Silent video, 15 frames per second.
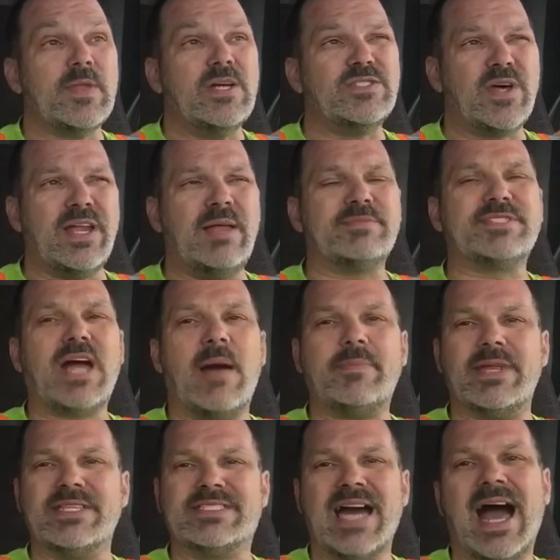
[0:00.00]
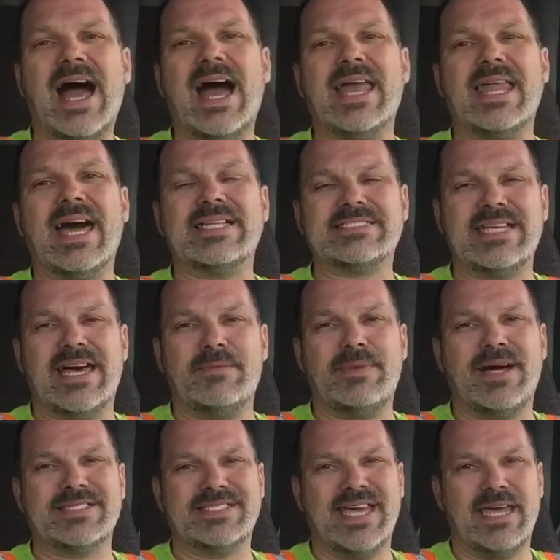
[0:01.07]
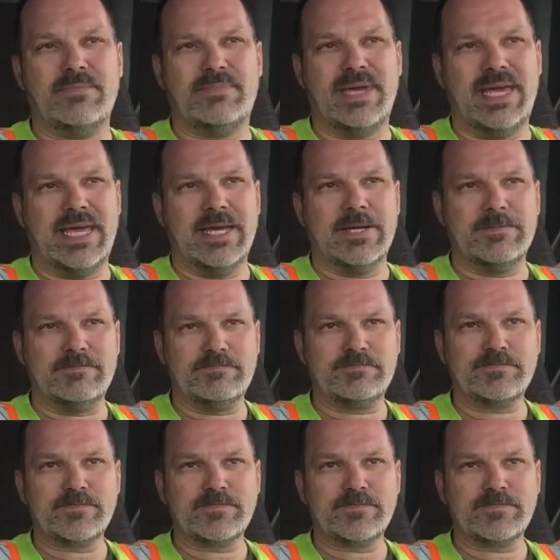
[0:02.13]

So I ended up stopping in Thai last night about 10 p.m.